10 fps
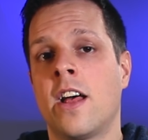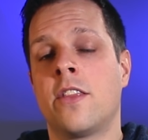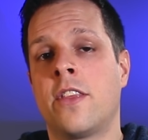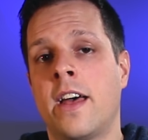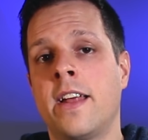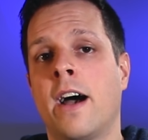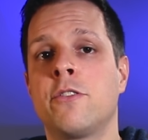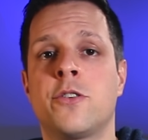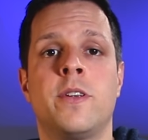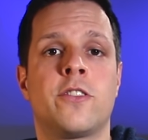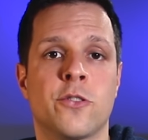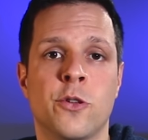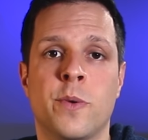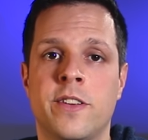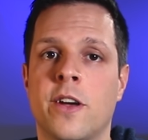then how to
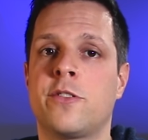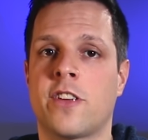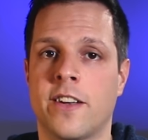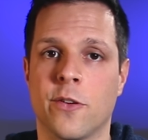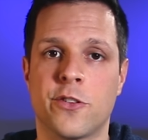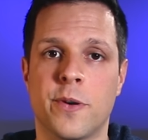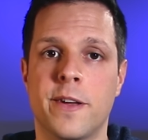install Windows 10 onto